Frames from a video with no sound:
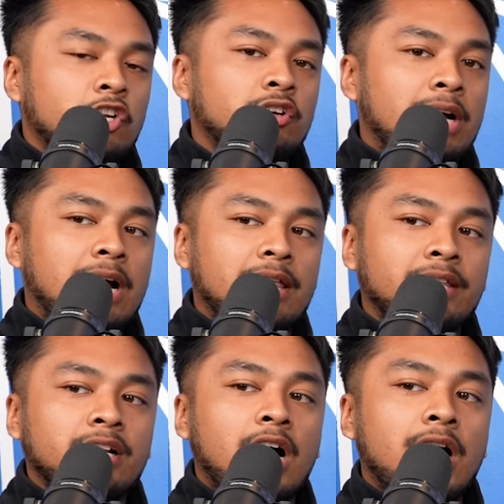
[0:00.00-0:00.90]
No, no, know? I
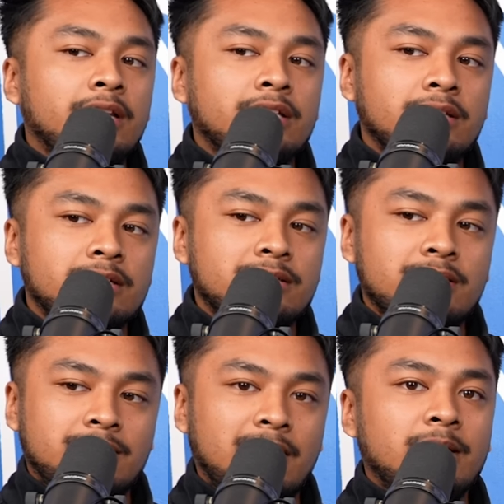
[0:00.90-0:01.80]
think honey is the
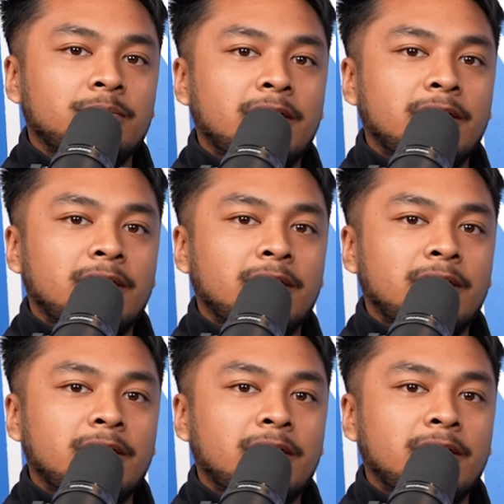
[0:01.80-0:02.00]
same